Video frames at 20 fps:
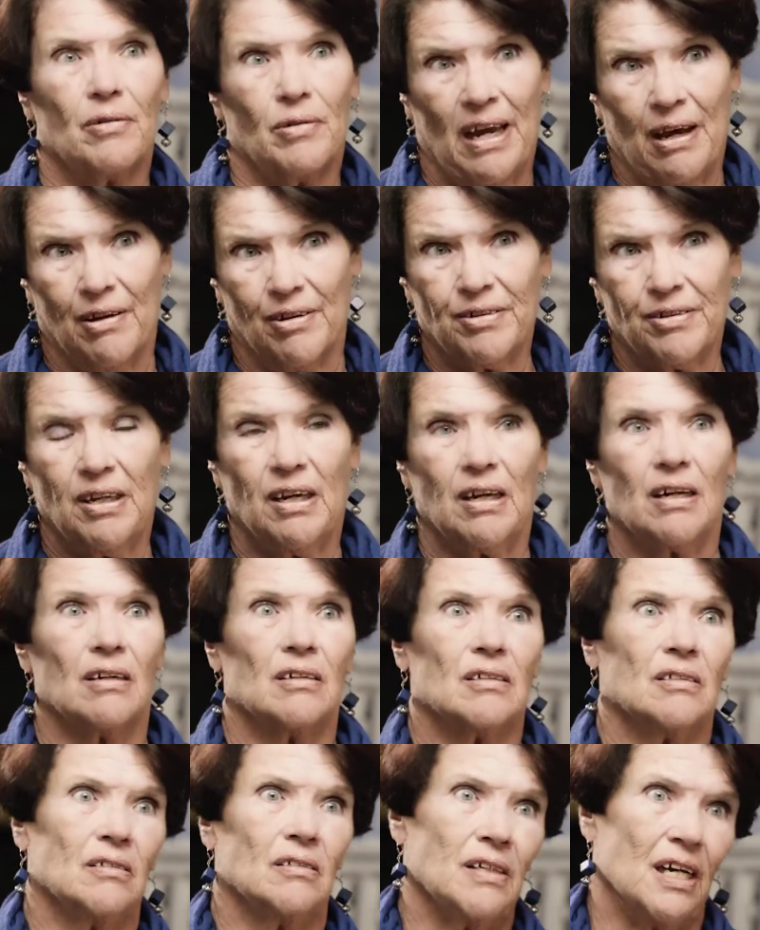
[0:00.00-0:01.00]

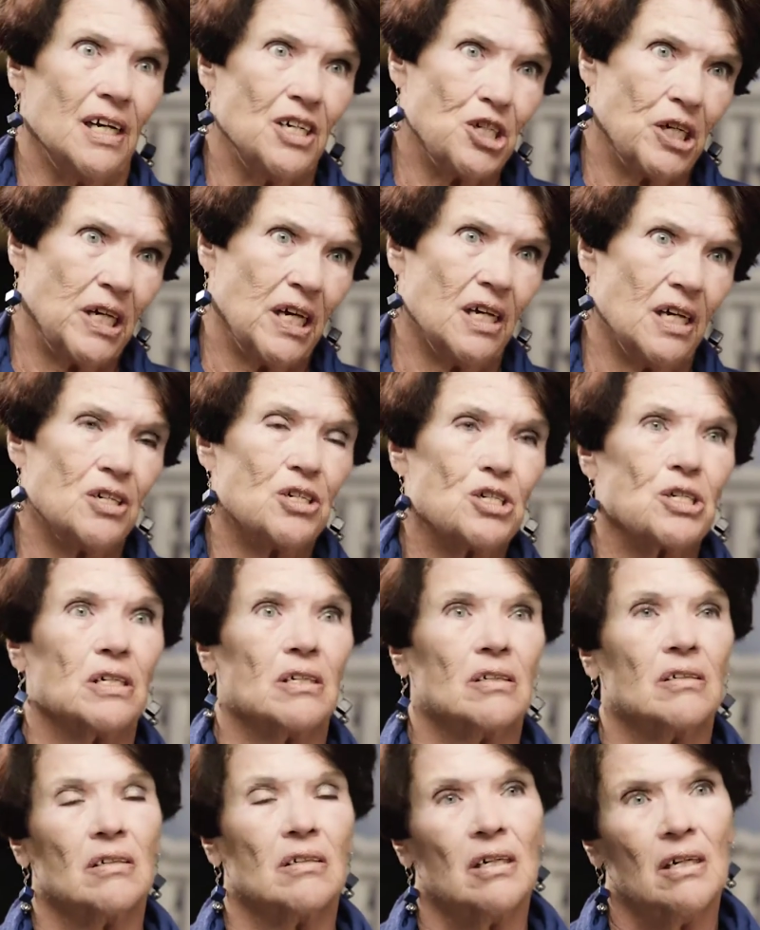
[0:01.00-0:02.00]
healthcare,
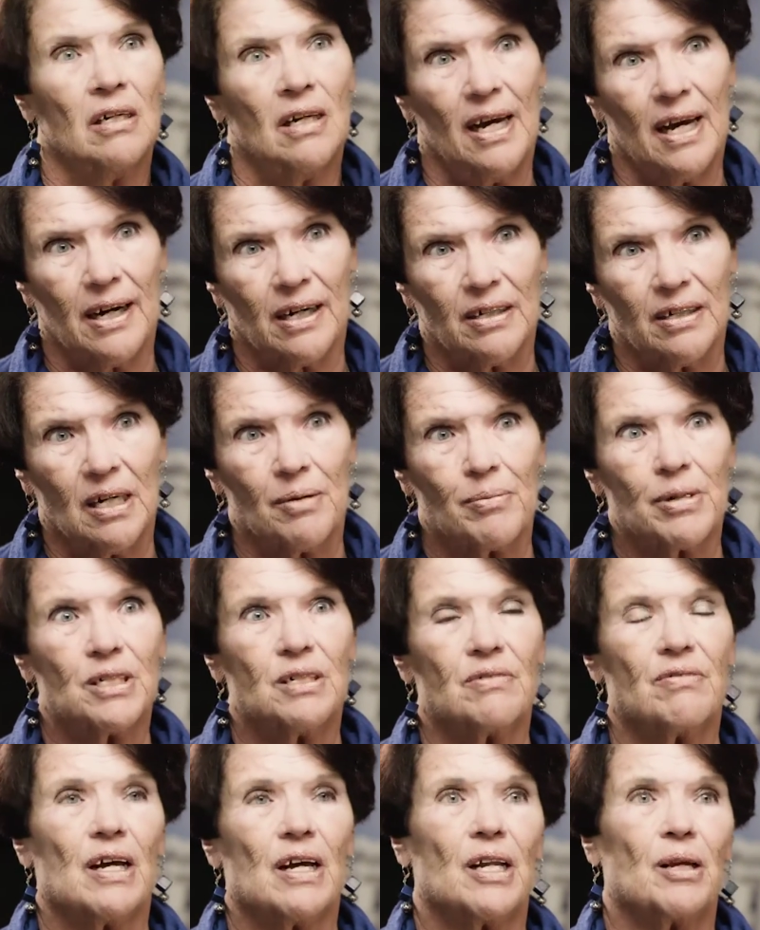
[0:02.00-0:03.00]
education, economic
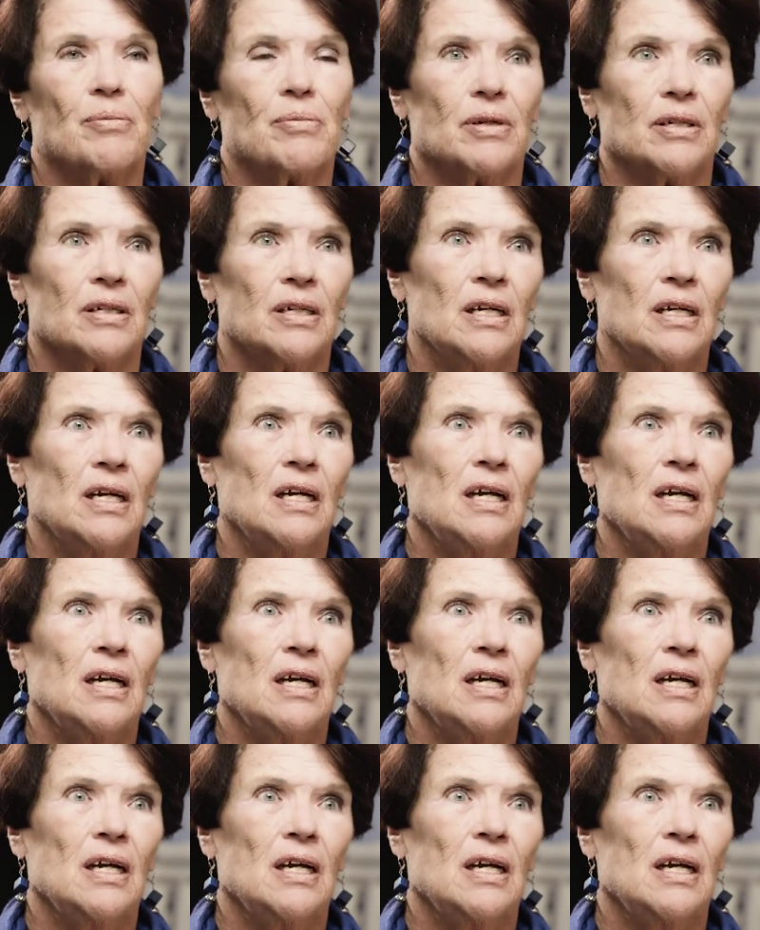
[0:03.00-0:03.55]
development.